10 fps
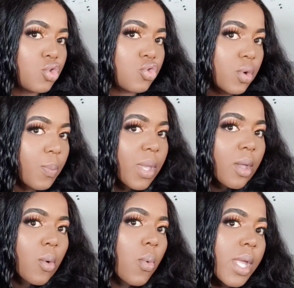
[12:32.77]

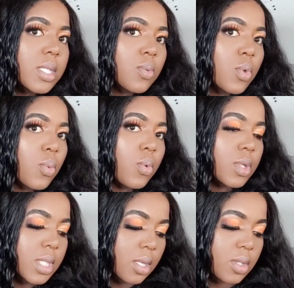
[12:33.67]
dripping wet with
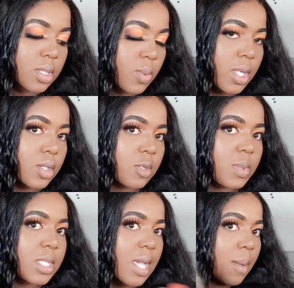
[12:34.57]
water. You just want it to
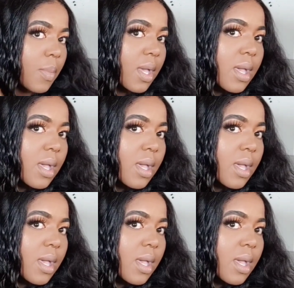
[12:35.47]
be damp.